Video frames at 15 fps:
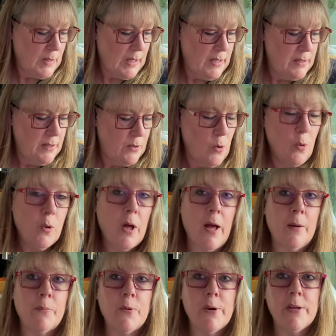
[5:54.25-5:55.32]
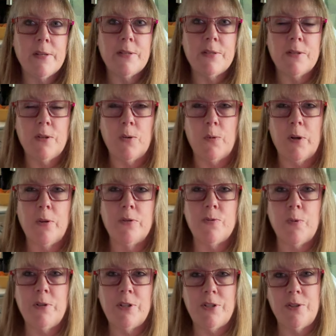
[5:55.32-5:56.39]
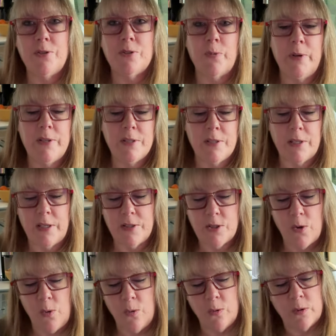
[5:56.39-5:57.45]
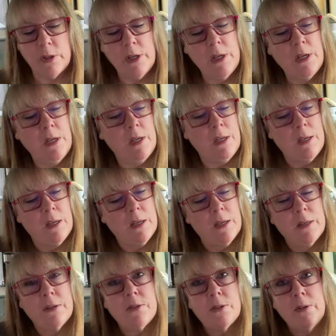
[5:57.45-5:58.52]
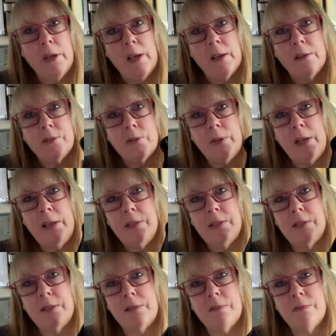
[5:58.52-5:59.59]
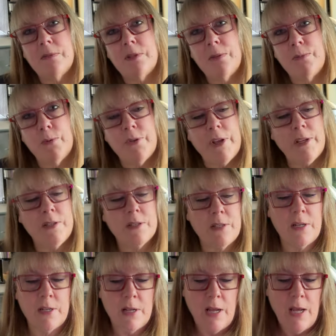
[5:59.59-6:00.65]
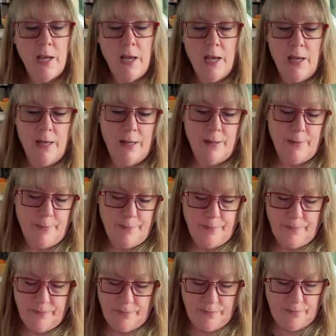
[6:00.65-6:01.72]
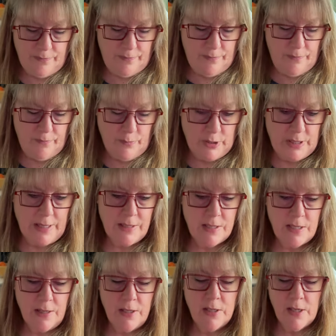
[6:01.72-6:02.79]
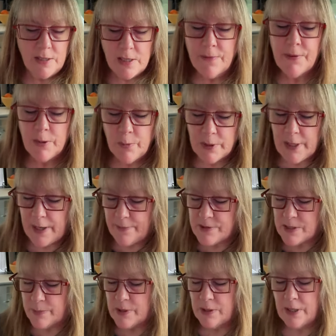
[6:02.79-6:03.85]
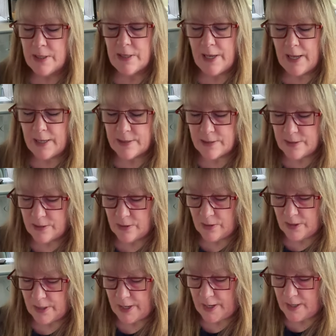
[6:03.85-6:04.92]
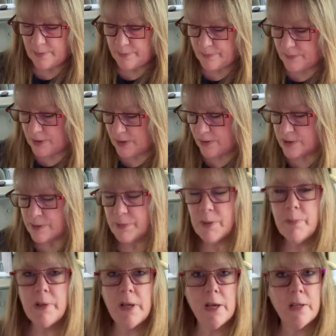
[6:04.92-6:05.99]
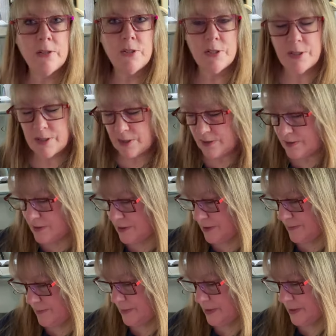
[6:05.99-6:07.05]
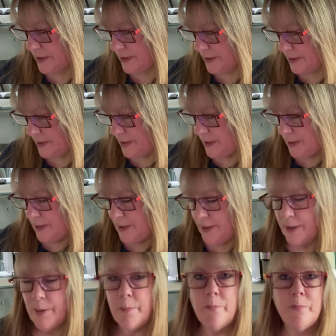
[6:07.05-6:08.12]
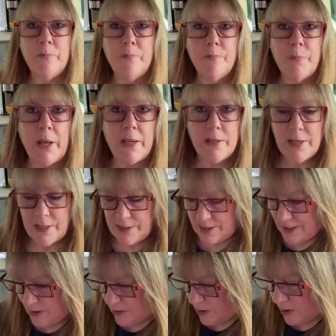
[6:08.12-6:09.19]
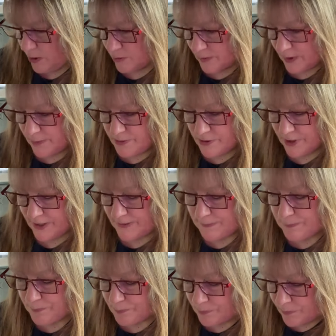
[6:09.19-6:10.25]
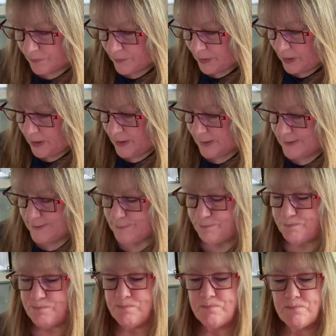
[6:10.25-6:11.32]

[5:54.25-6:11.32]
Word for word: and a cold compress, you know, one of those ones that you squeeze and it gets cold. Uh, so yeah, so it has several things it. Um, but that's you definitely want to have something like that on hand, you know, something beyond just some uh, band-aids and alcohol rubs, right? Um,